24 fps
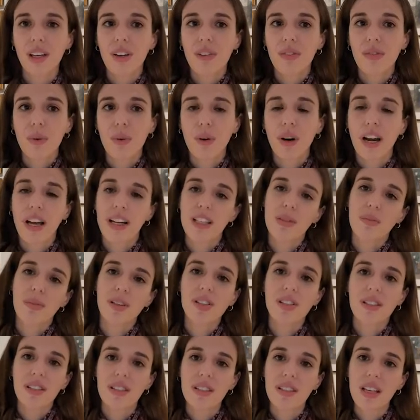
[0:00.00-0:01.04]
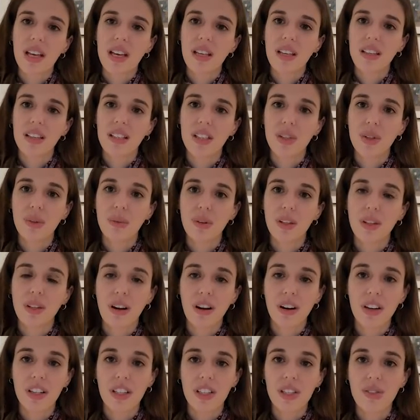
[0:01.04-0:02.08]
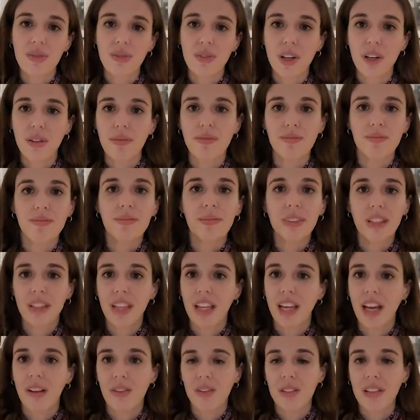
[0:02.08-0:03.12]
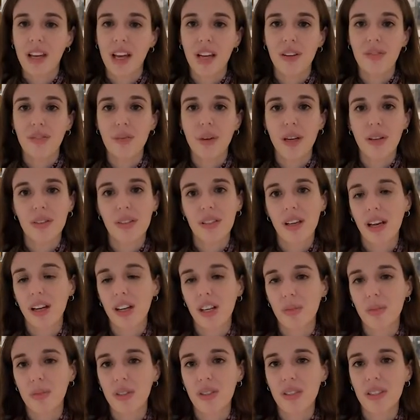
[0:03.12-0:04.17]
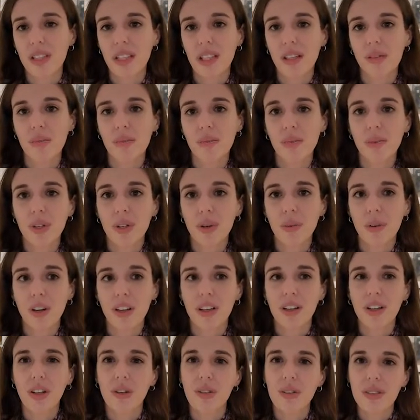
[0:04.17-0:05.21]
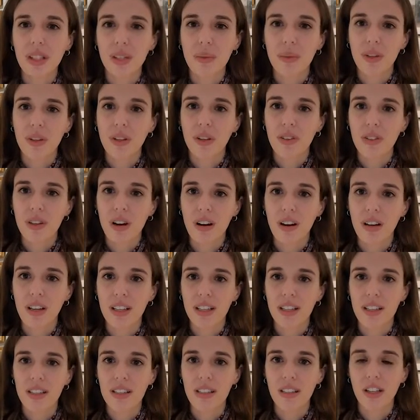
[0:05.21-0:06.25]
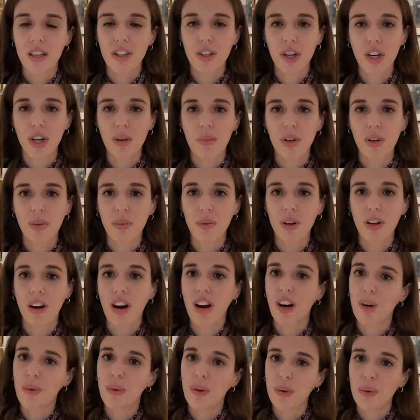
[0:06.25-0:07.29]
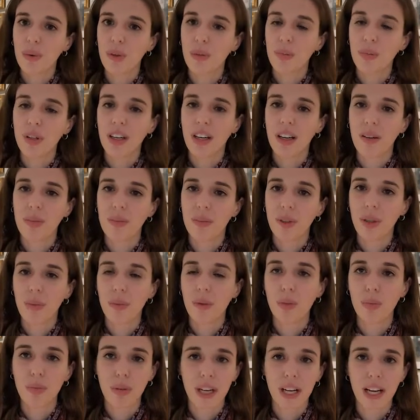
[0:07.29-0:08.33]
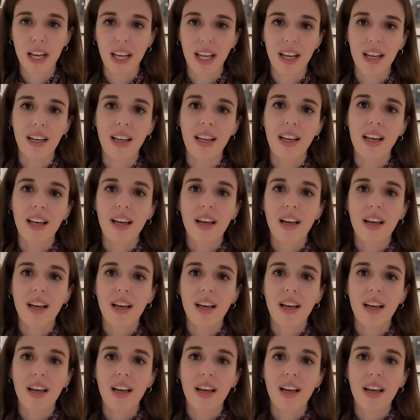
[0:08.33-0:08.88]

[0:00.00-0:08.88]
For exhibitions that deal with artists from outside our museum, we work closely with those artists to determine what artwork we will bring in,